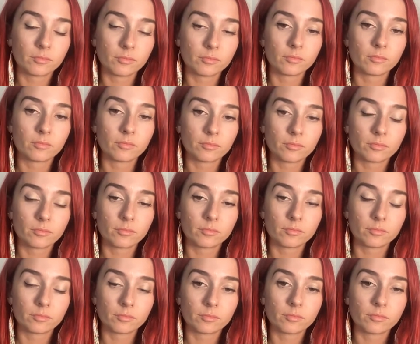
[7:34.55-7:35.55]

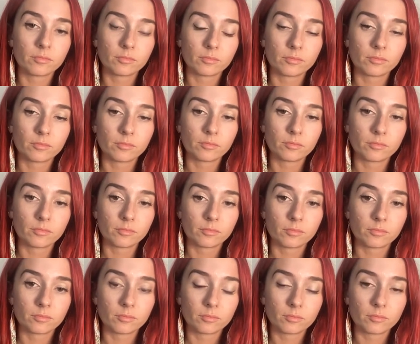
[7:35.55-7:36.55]

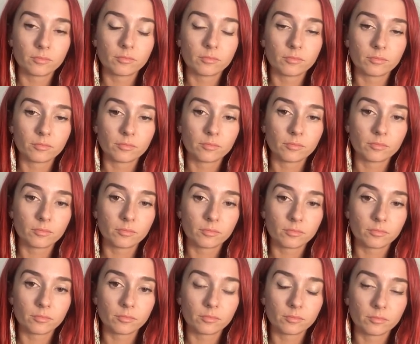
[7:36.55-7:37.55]

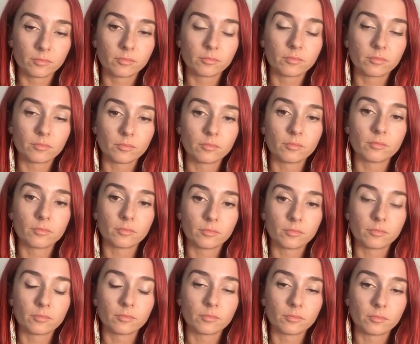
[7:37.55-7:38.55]

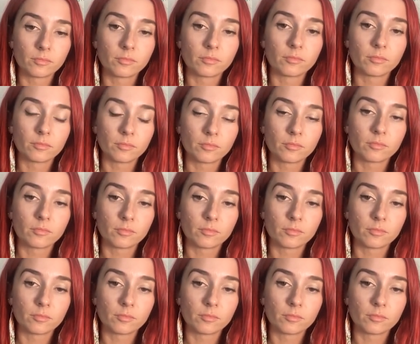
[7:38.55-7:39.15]
This person isn't speaking.